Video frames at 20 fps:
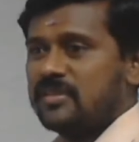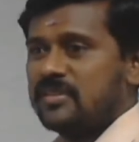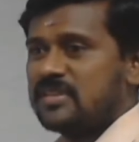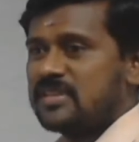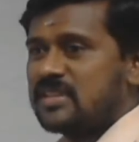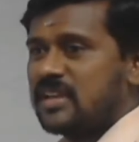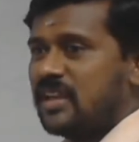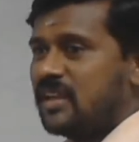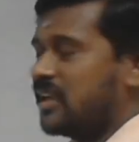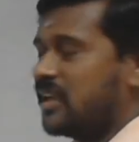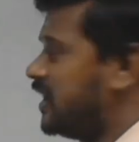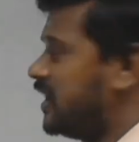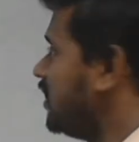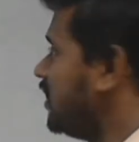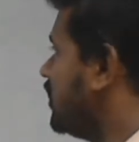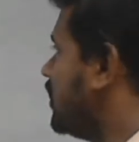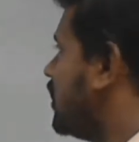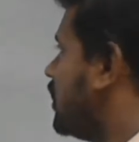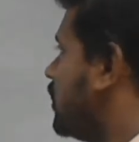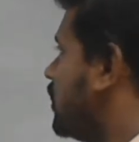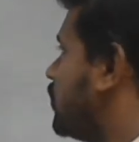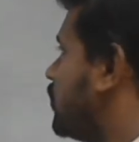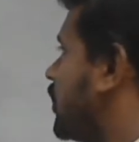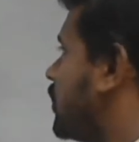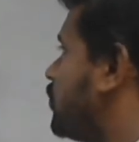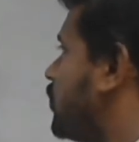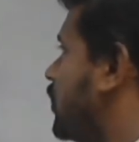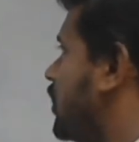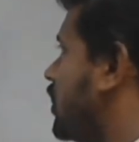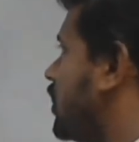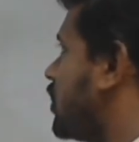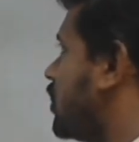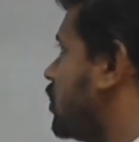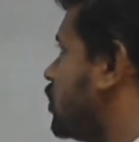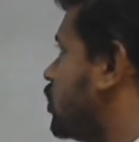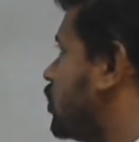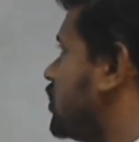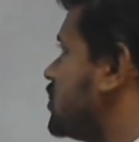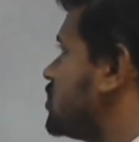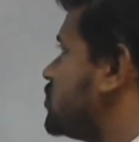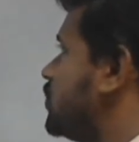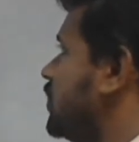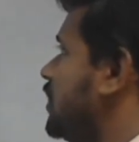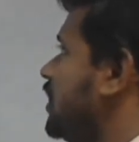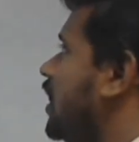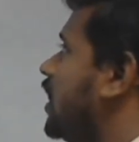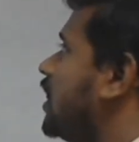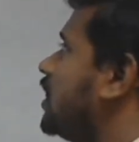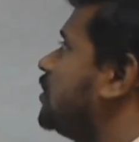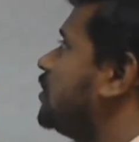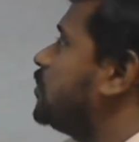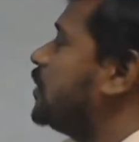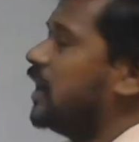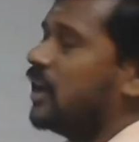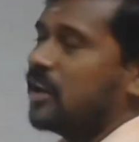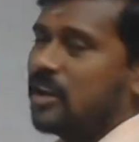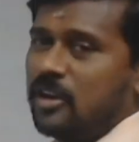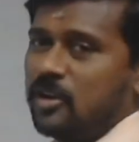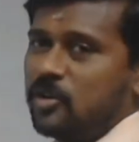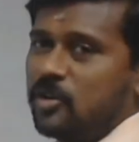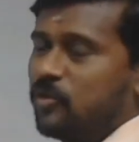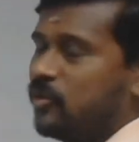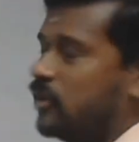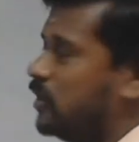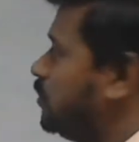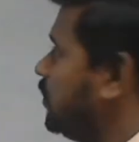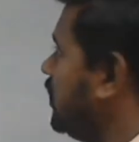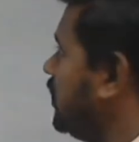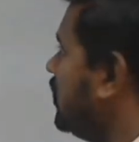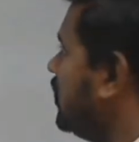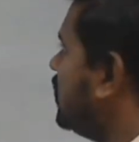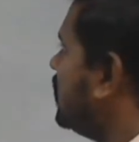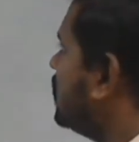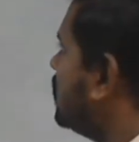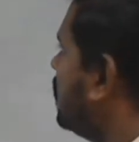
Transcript: Straight line perpendicular to HP and parallel to VP.